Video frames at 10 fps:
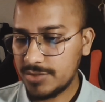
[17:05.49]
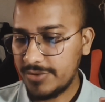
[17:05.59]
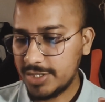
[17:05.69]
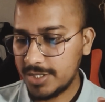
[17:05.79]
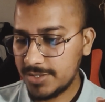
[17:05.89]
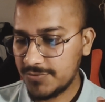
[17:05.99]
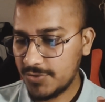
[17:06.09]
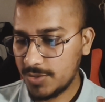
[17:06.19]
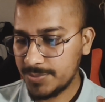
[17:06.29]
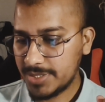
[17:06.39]
question is
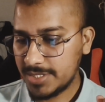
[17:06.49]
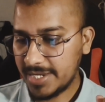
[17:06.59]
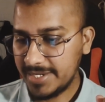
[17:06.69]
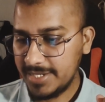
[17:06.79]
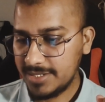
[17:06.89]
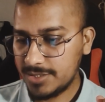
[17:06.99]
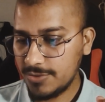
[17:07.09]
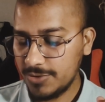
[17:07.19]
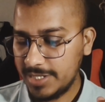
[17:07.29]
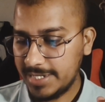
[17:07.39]
from Starry
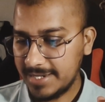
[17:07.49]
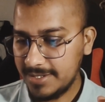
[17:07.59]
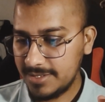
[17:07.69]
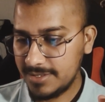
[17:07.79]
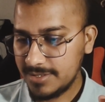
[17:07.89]
Storyteller.